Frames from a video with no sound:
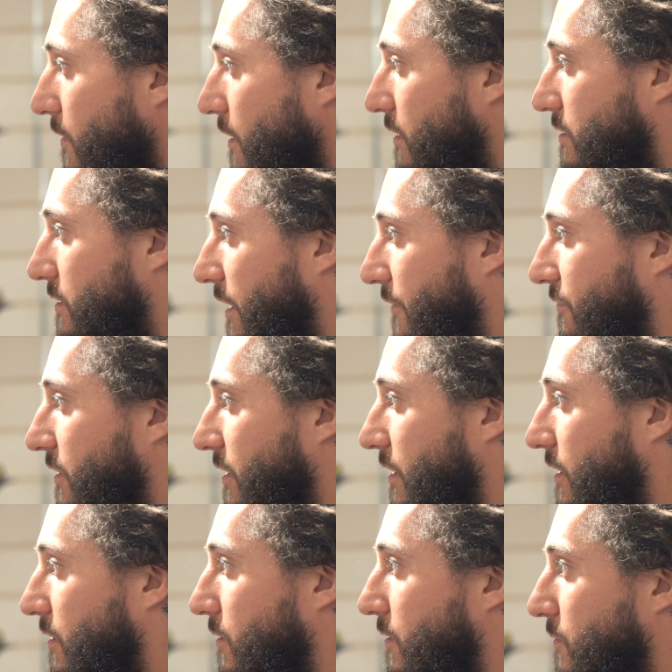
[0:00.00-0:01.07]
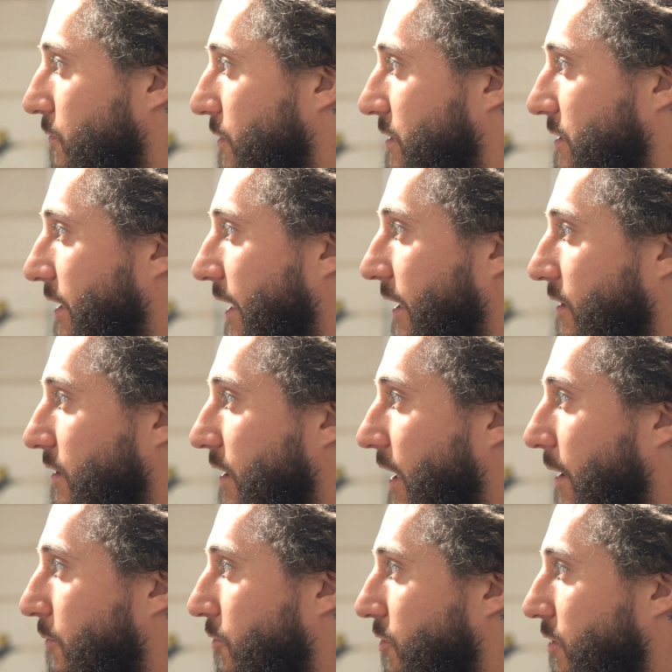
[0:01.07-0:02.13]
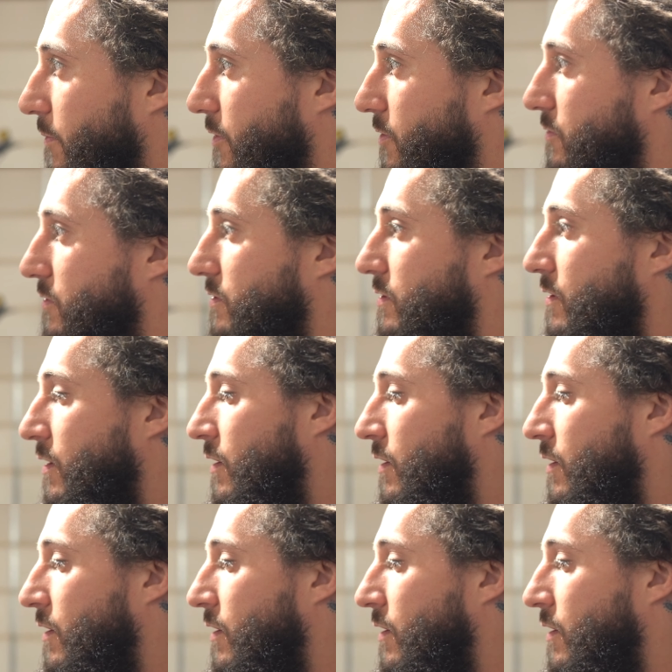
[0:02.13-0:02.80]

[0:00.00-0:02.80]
It's definitely going to withstand a lot more abuse.